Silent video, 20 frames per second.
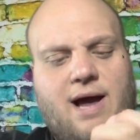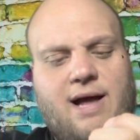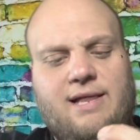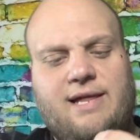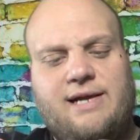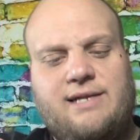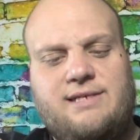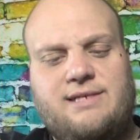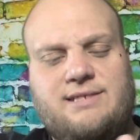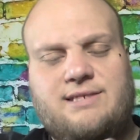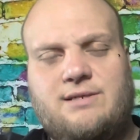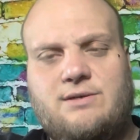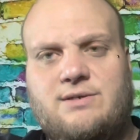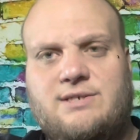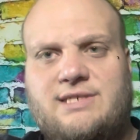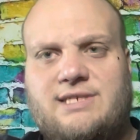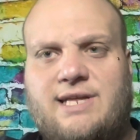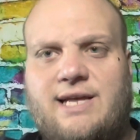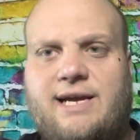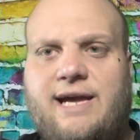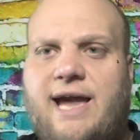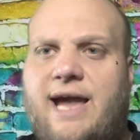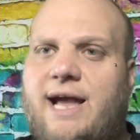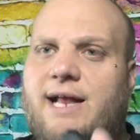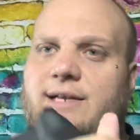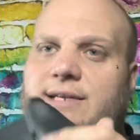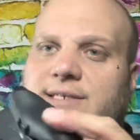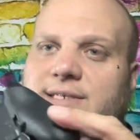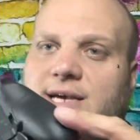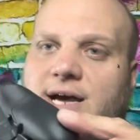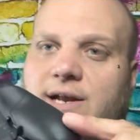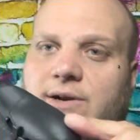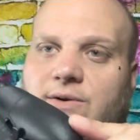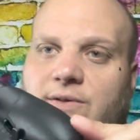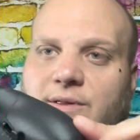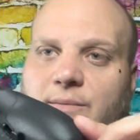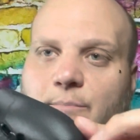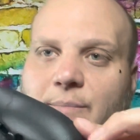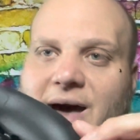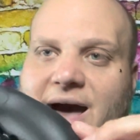I like this little slick hand design on
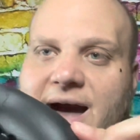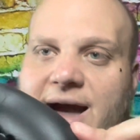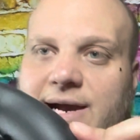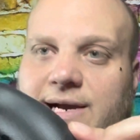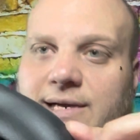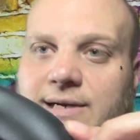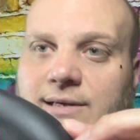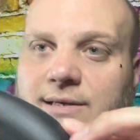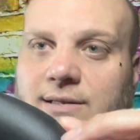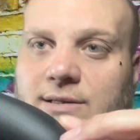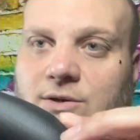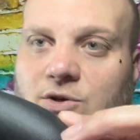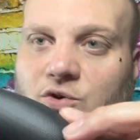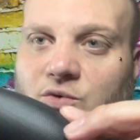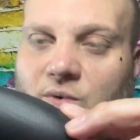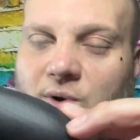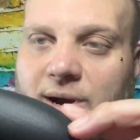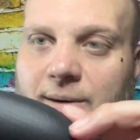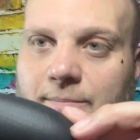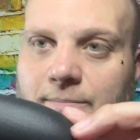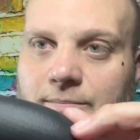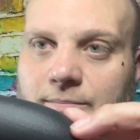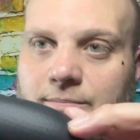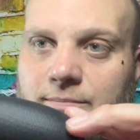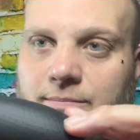the back grip.